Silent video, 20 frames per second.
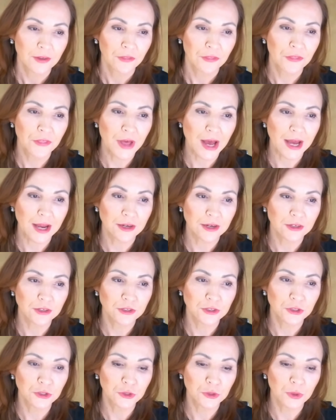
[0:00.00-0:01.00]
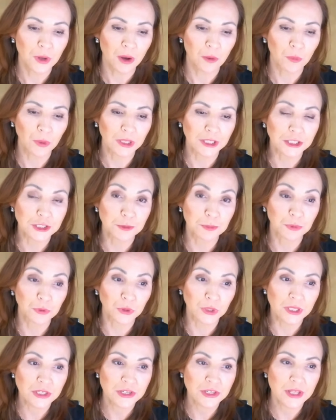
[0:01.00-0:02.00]
that you are willing to
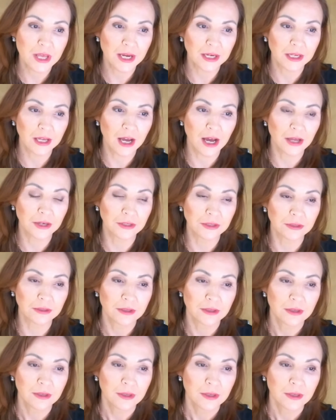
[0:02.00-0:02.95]
put into that garden.